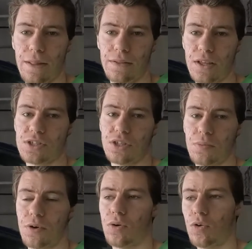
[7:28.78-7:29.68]
this
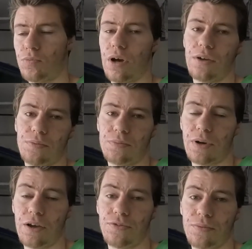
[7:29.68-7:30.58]
summer of
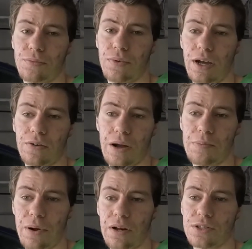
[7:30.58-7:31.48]
my
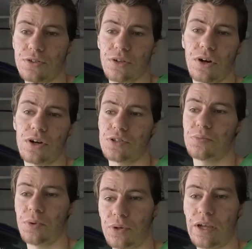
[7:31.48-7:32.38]
grandparents' cars
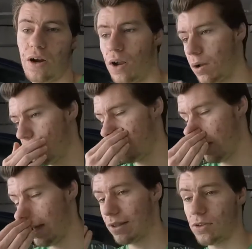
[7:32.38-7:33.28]
in Bulgaria,
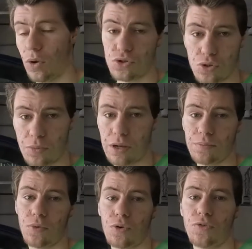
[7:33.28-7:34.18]
and also
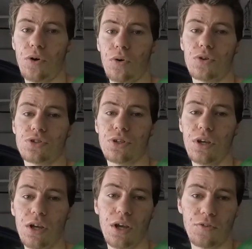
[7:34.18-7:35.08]
more photos
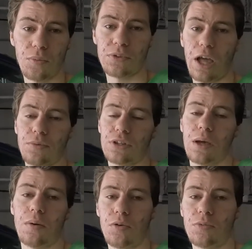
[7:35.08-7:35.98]
from time to
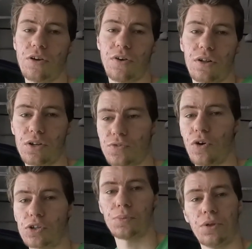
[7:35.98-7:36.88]
time of my father's
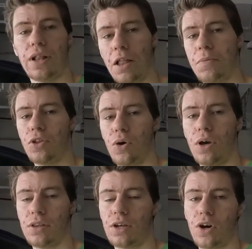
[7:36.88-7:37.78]
Volkswagen? Let me know
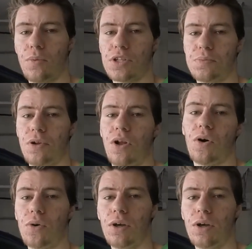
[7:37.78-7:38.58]
in the comments below.